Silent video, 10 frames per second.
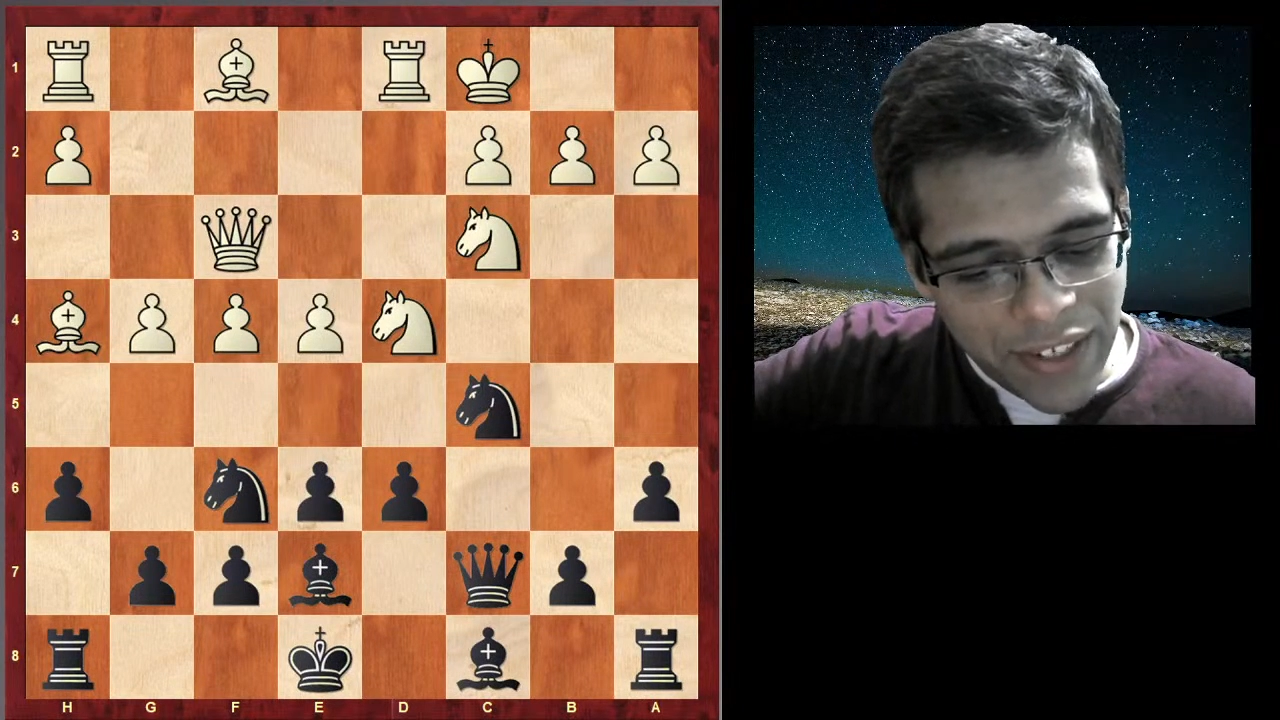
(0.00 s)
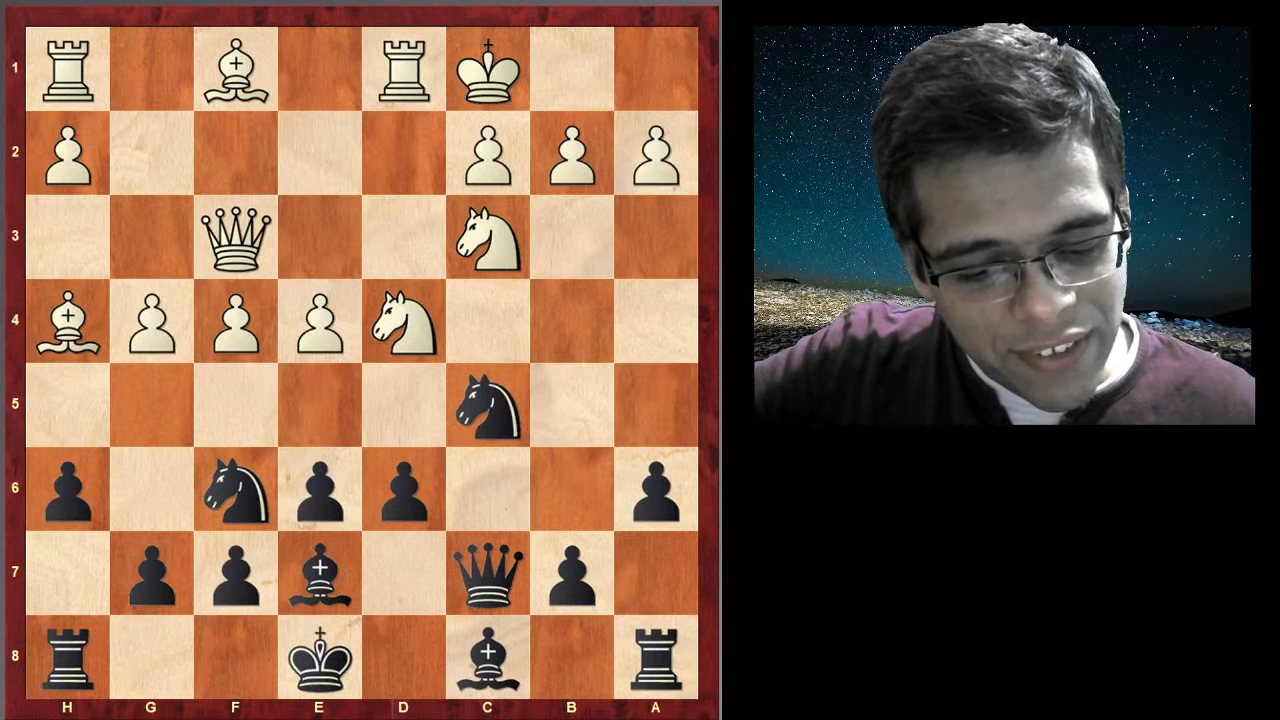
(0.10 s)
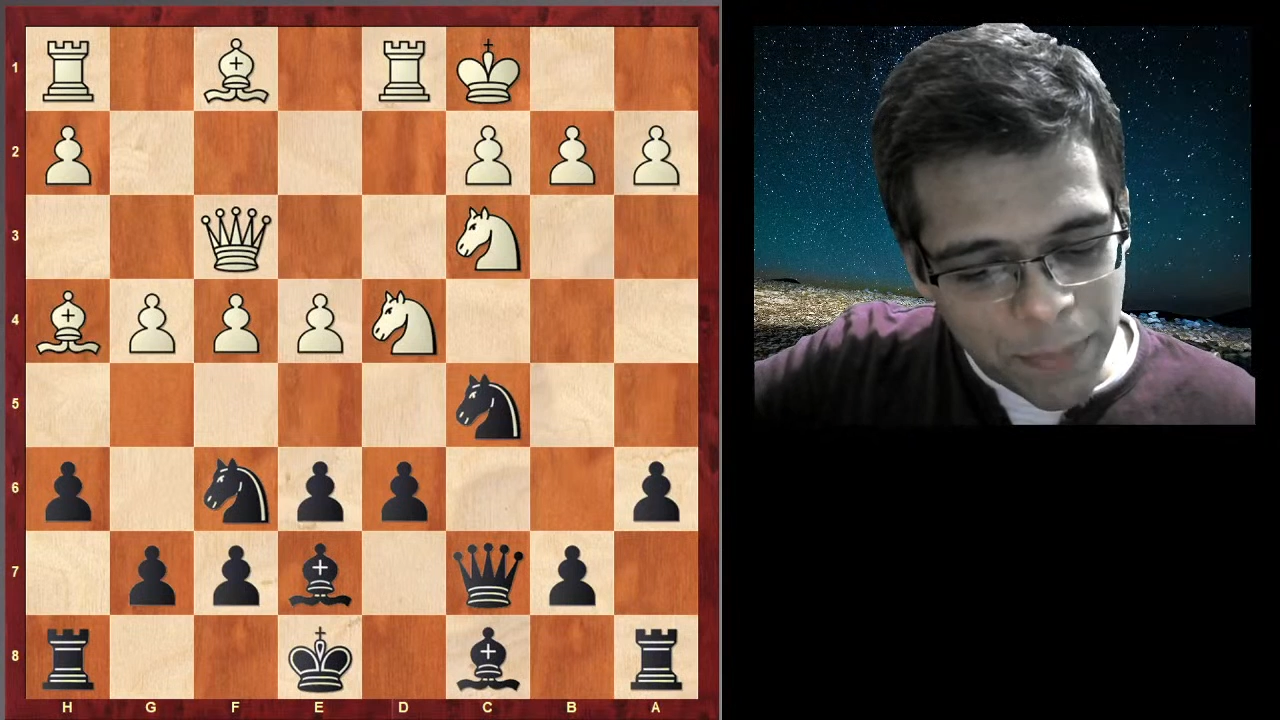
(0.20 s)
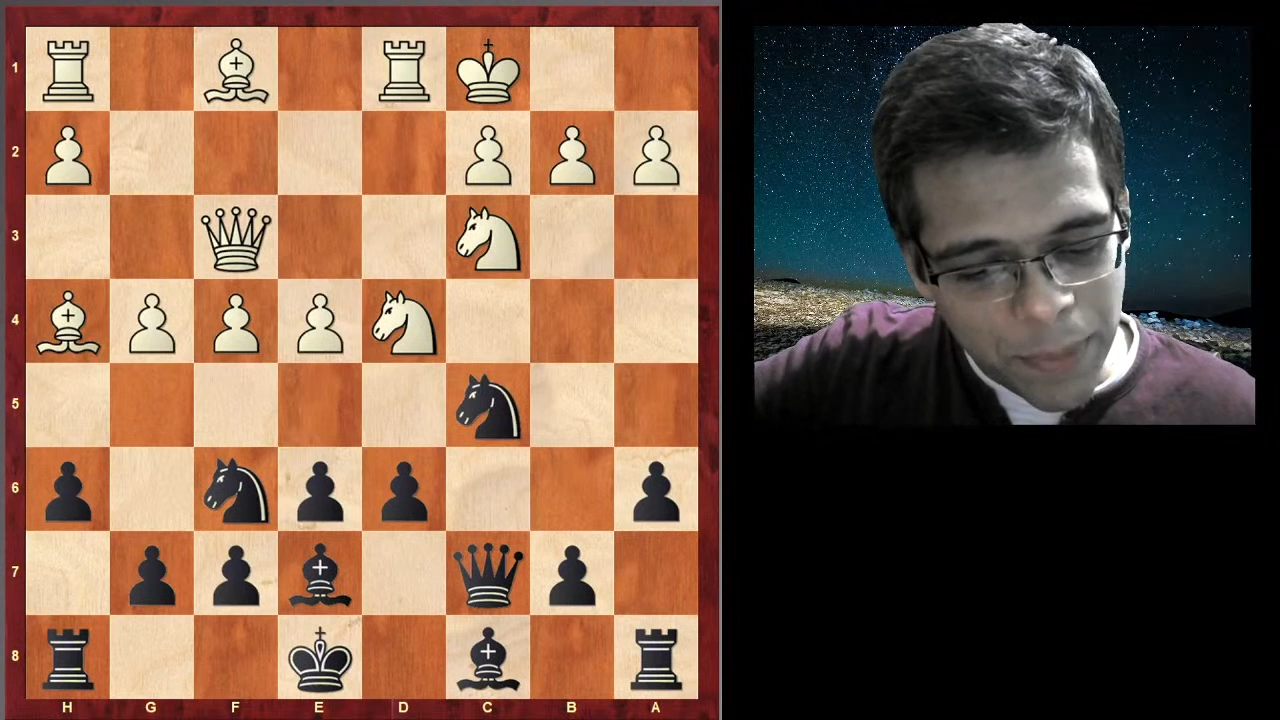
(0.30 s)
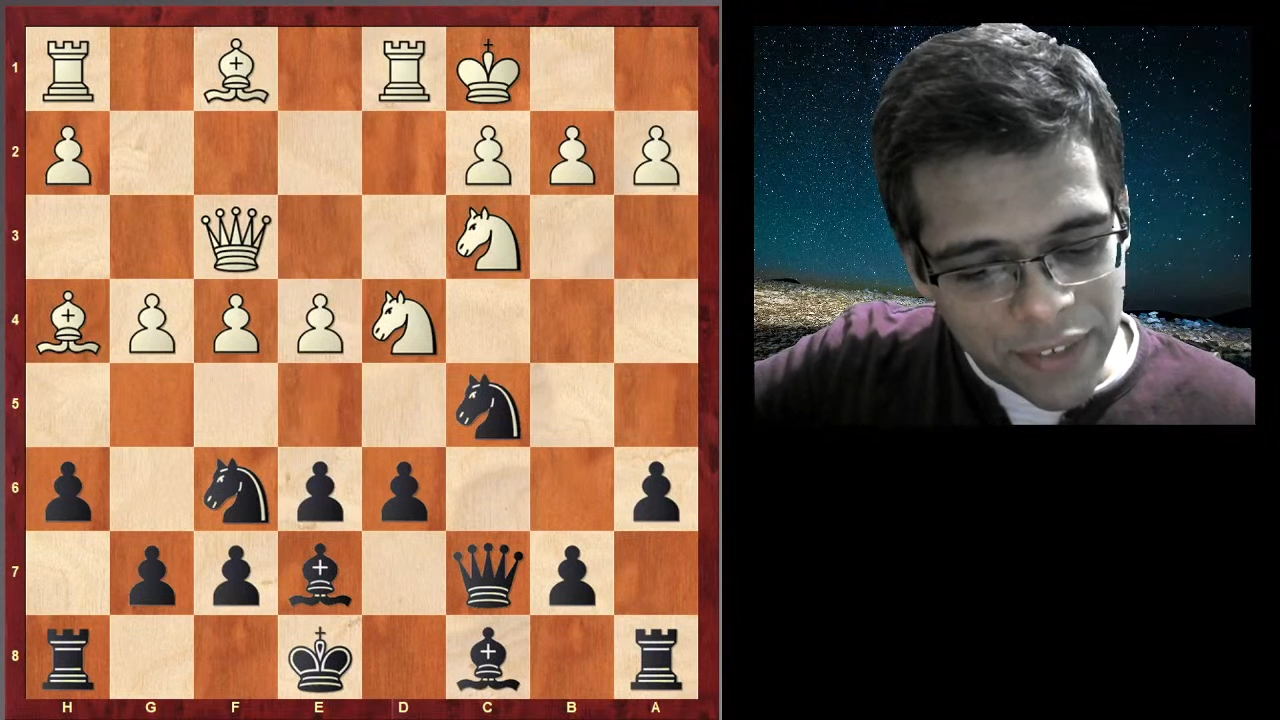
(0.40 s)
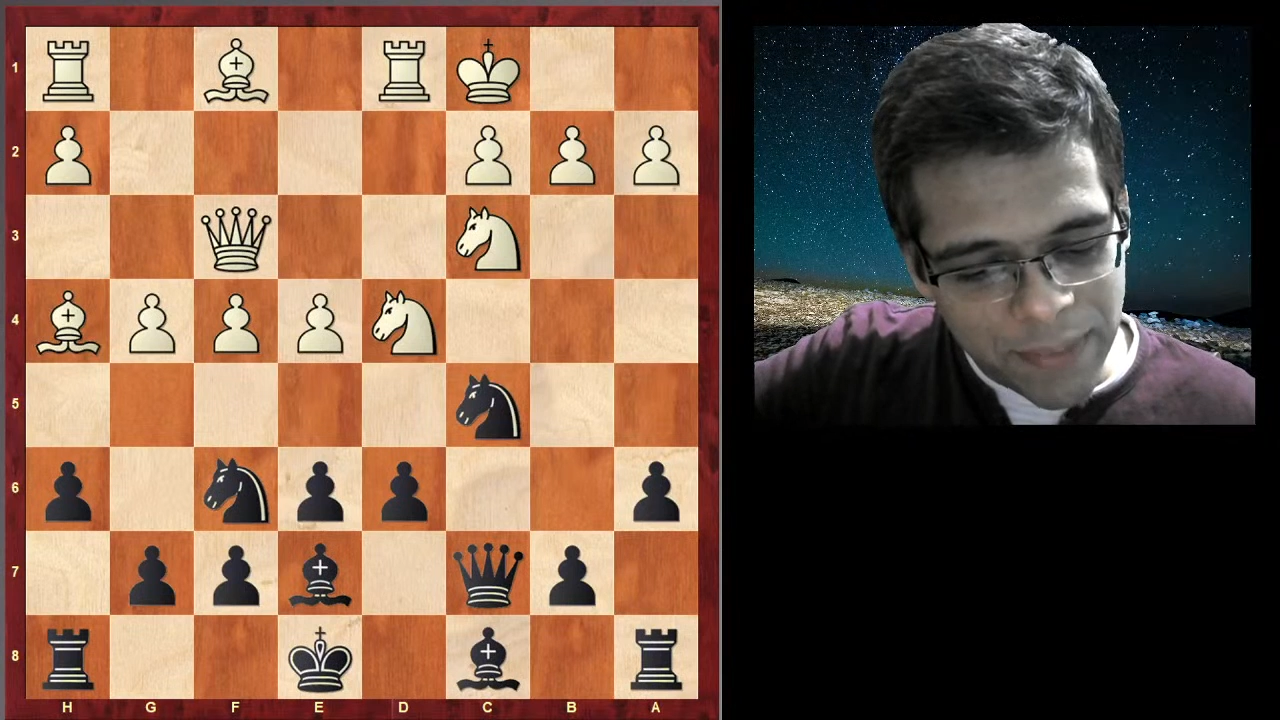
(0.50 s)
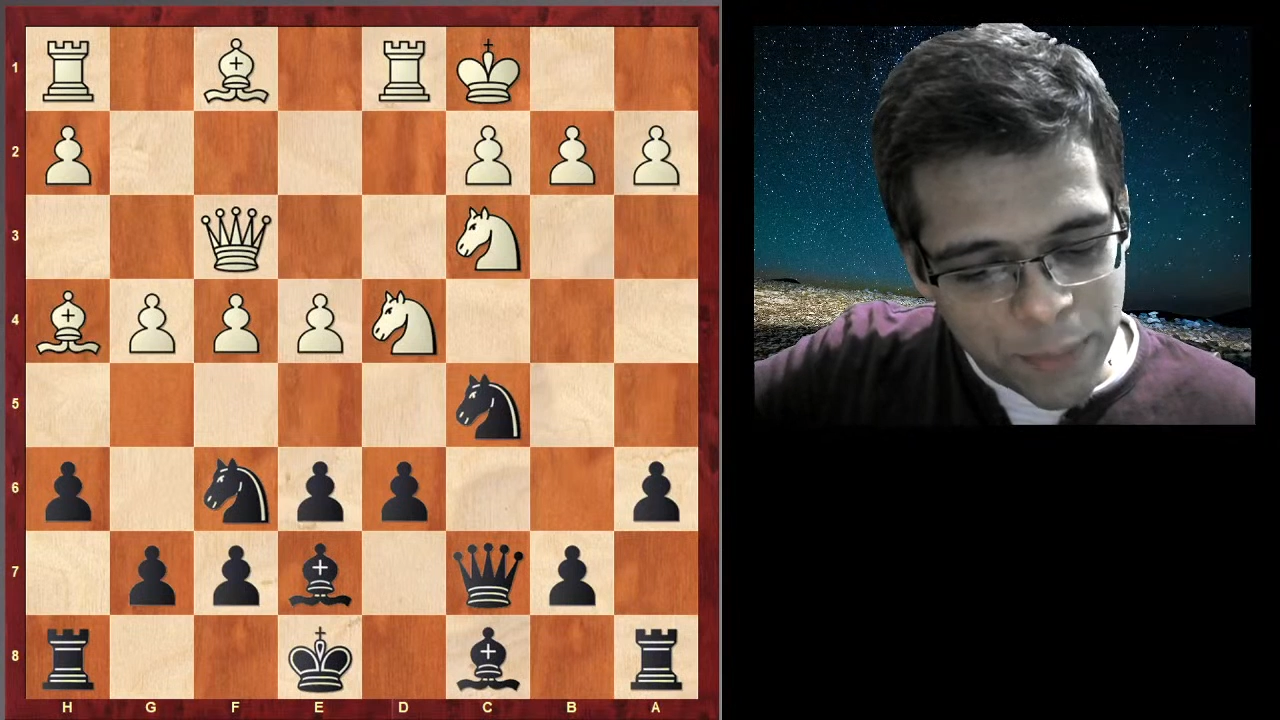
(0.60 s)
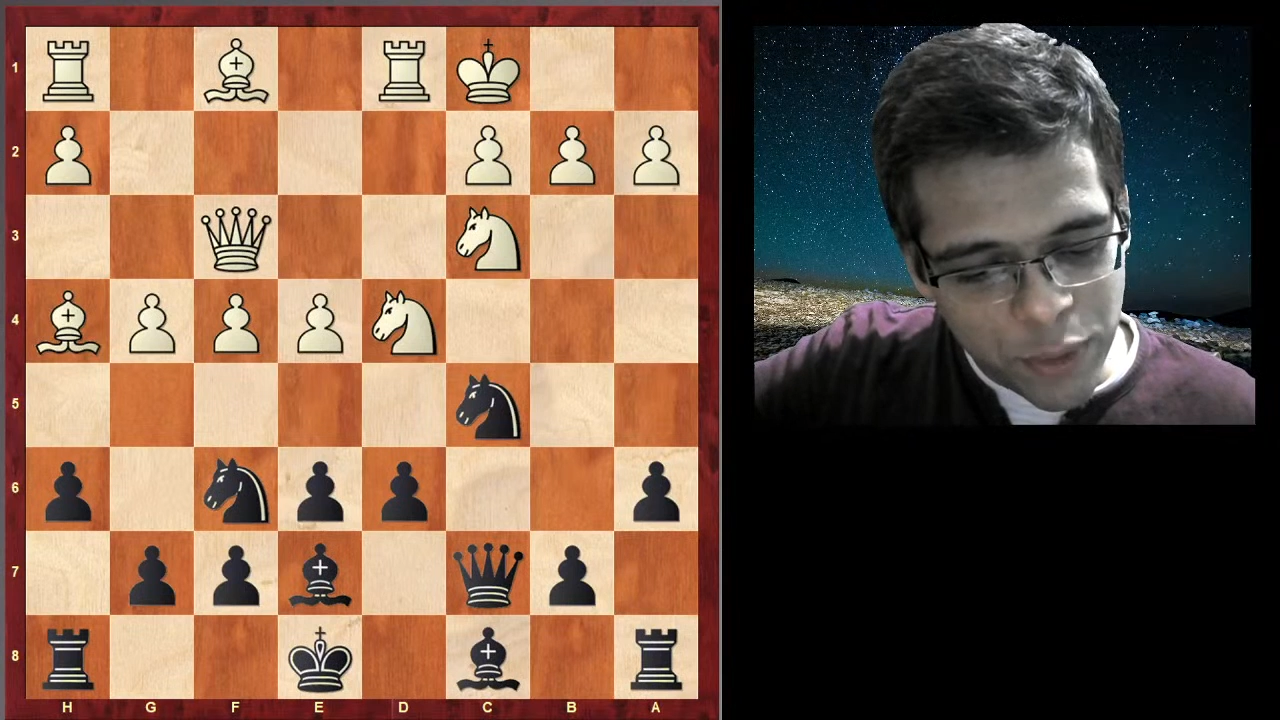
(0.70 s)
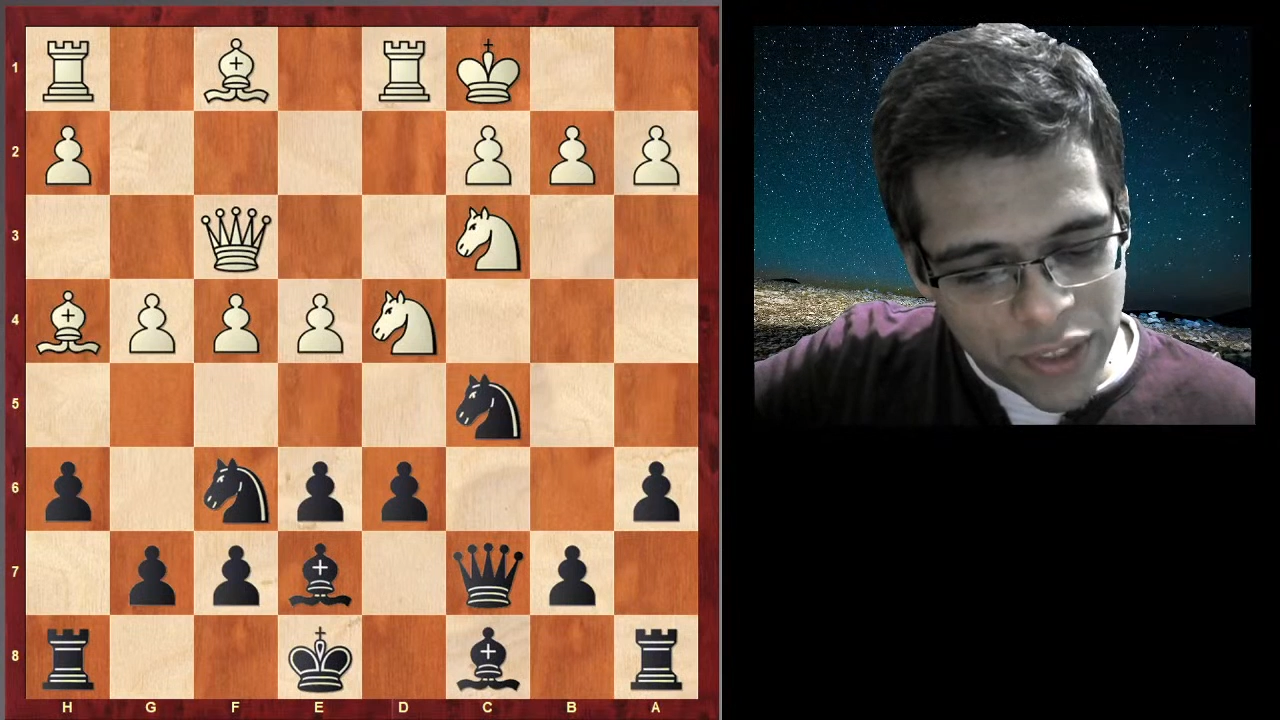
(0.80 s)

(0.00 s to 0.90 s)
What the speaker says: surprising move